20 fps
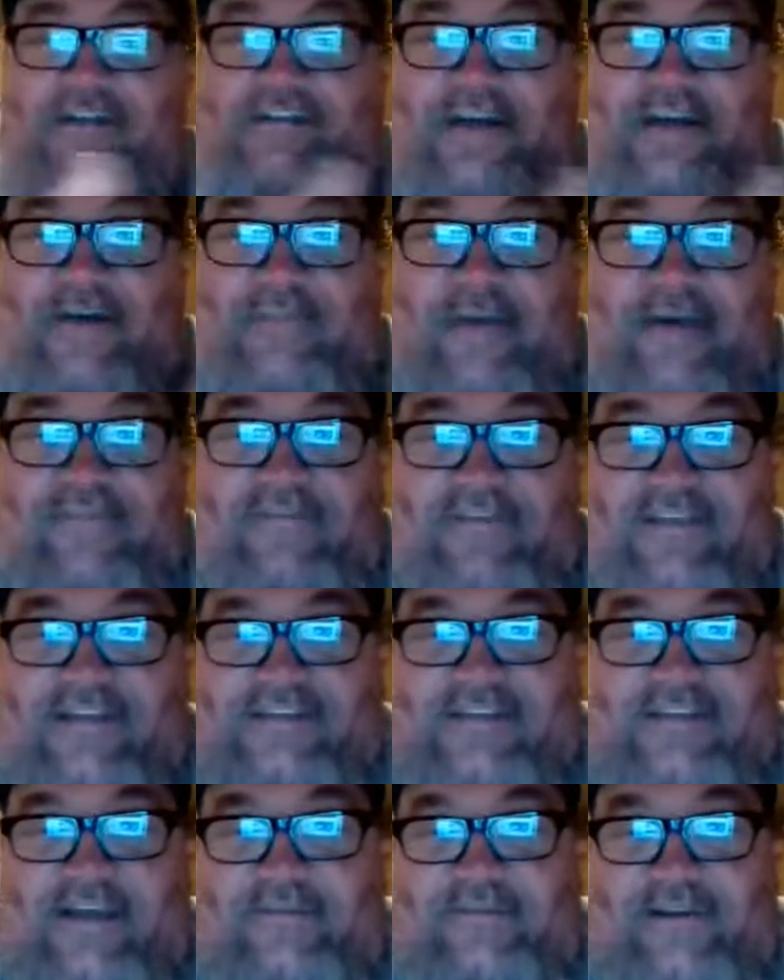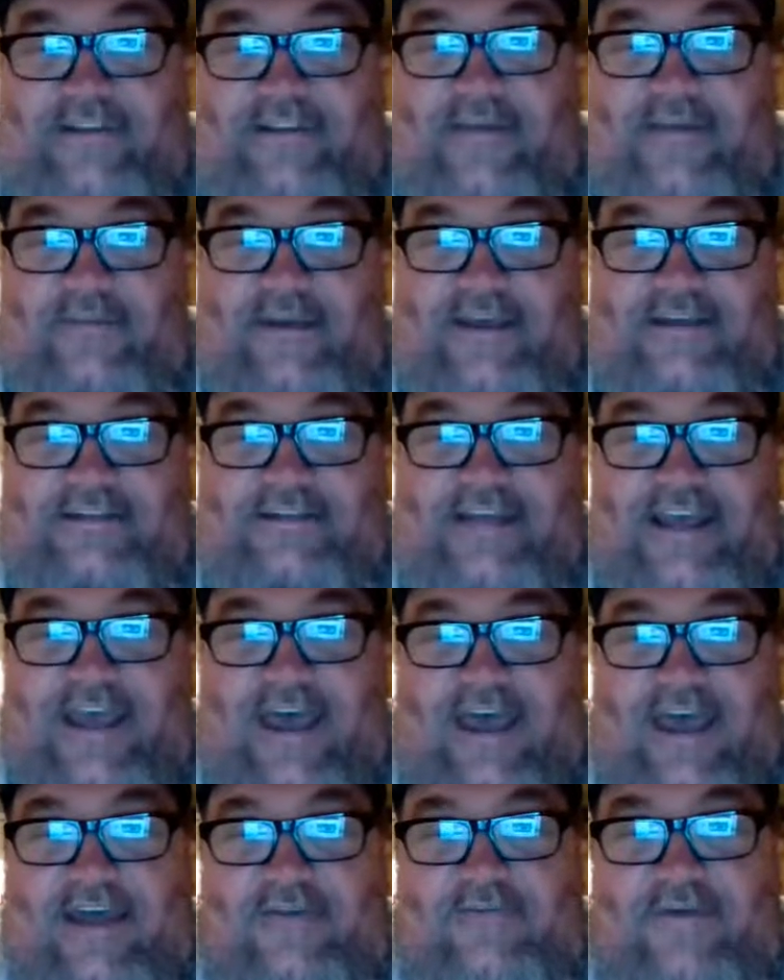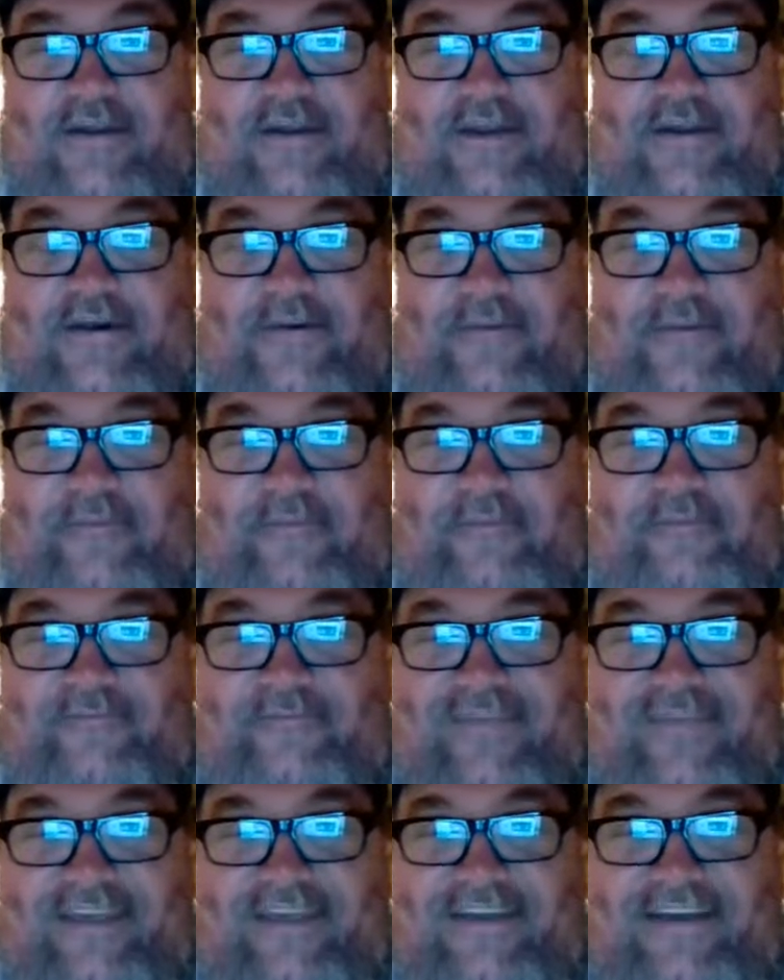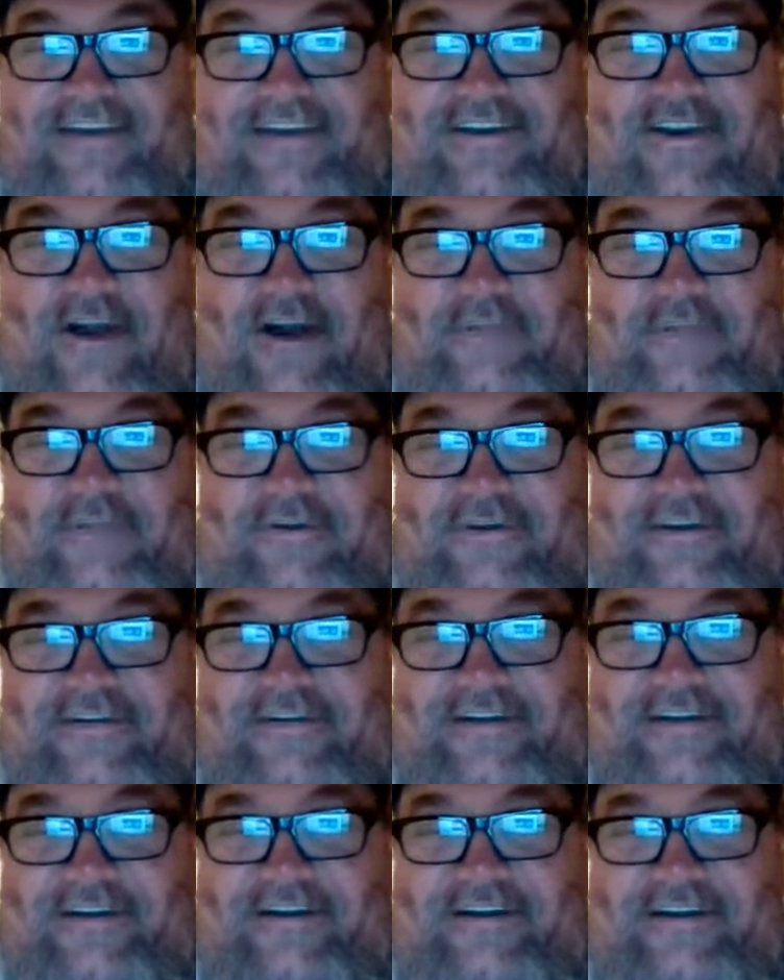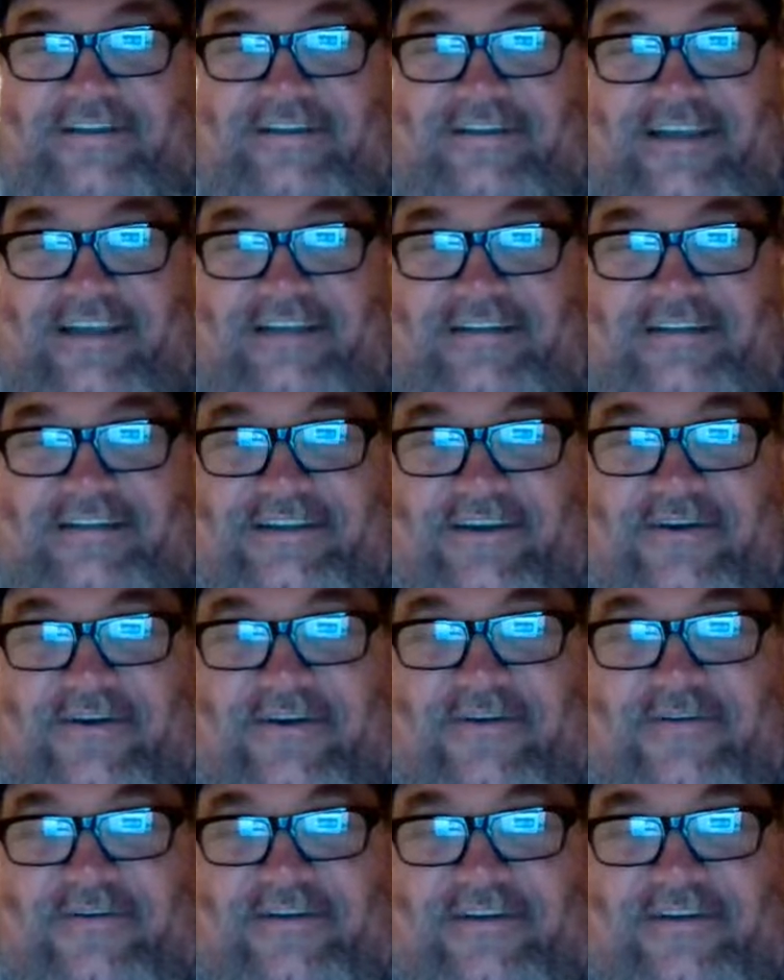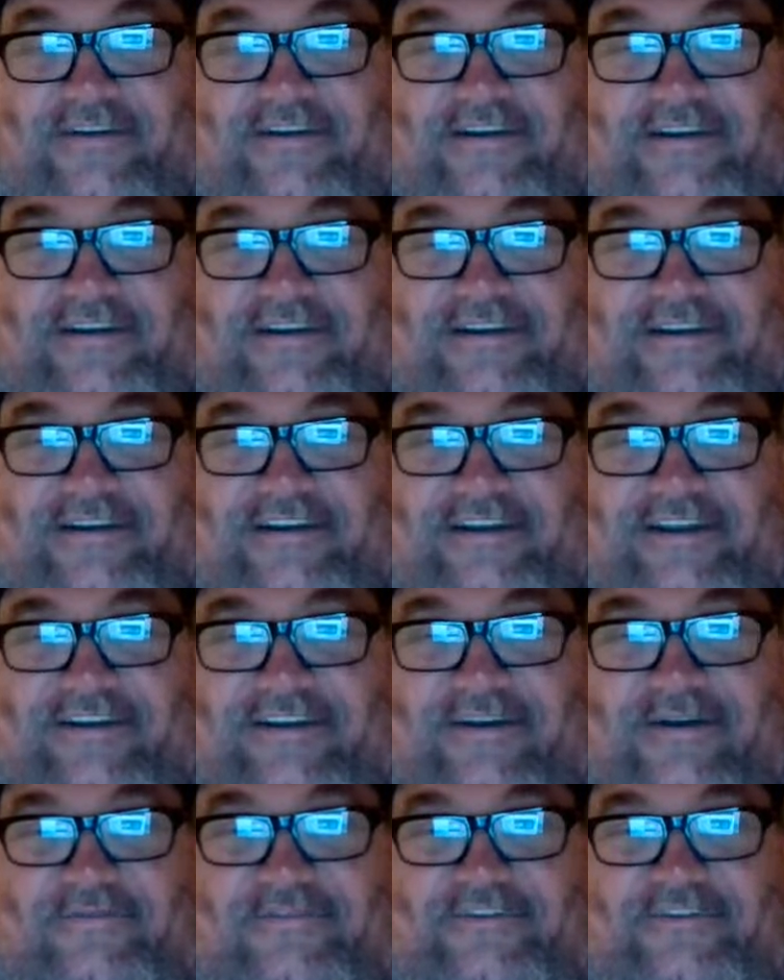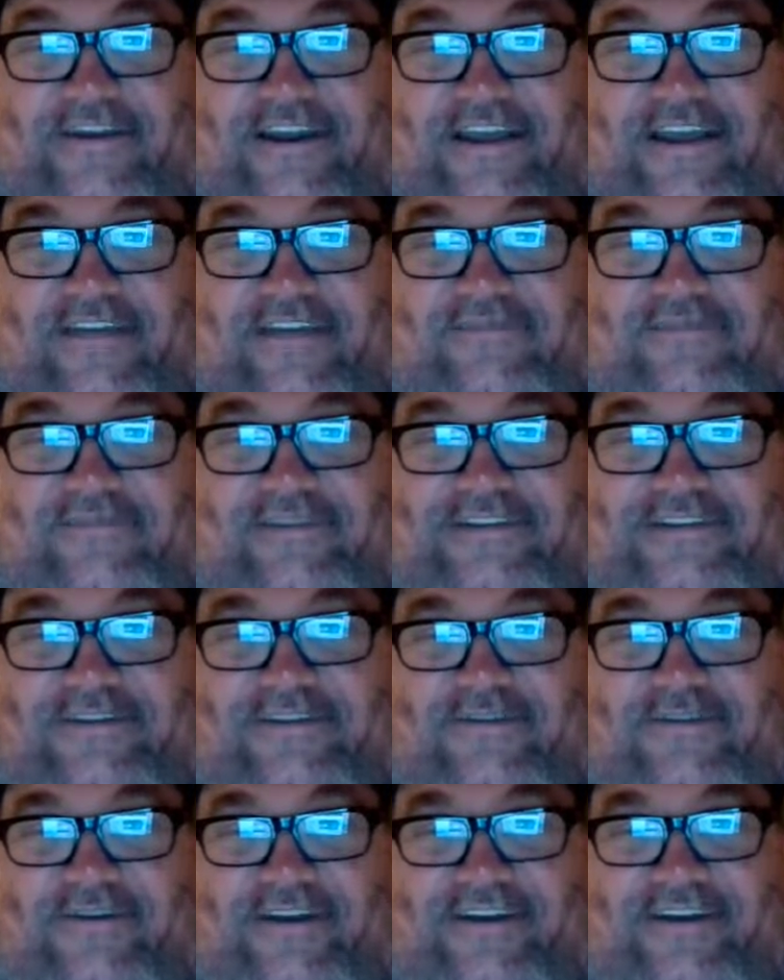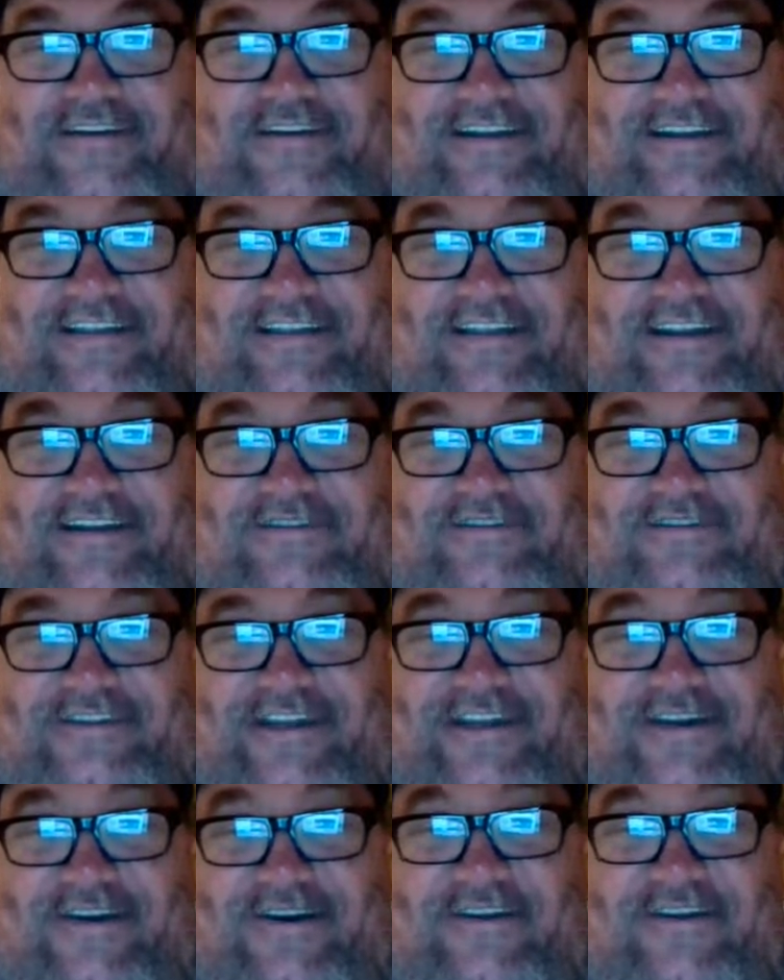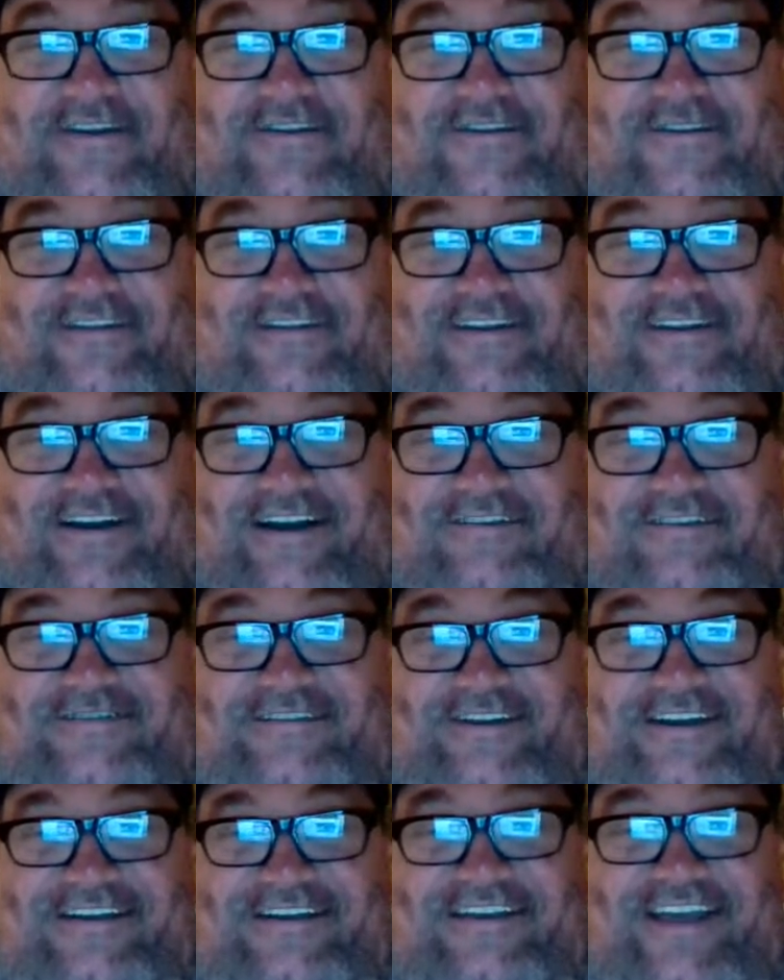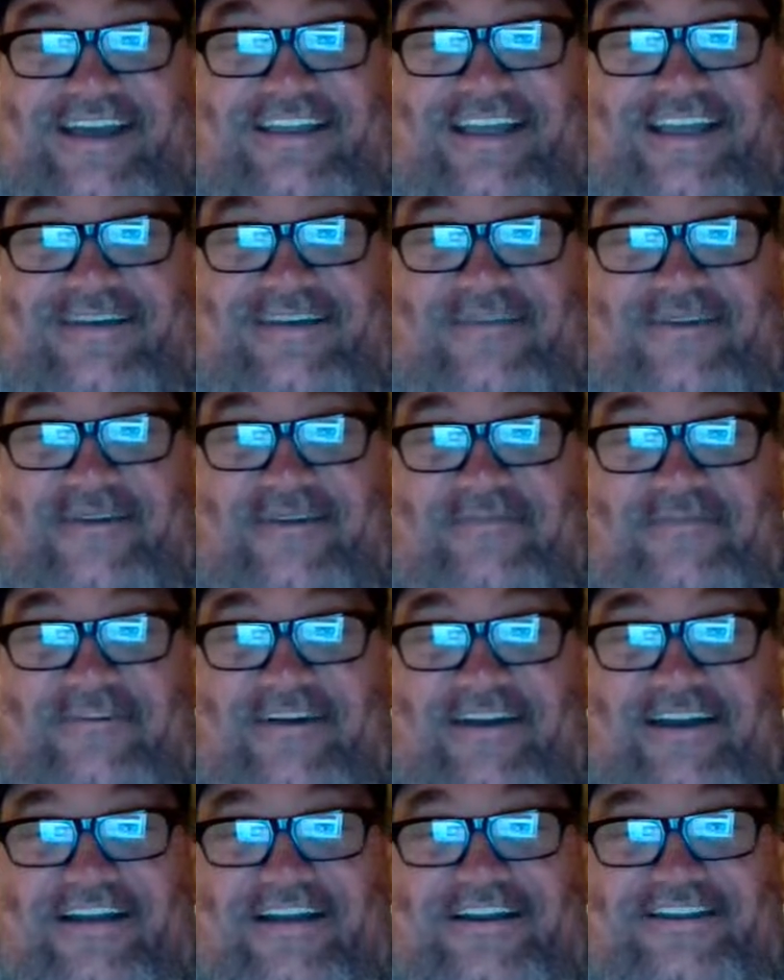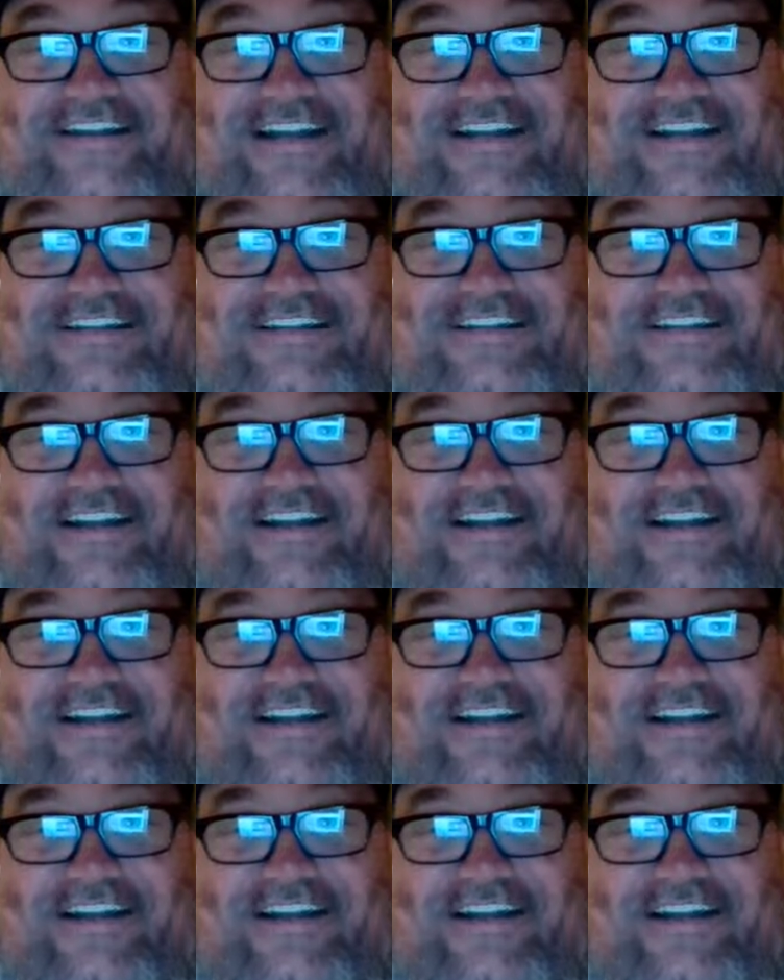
I'm having the same dilemma as I had when Copper says, "Oh, I was going to give you this coin. And then you said, oh, I was going to take that coin and put it into chances.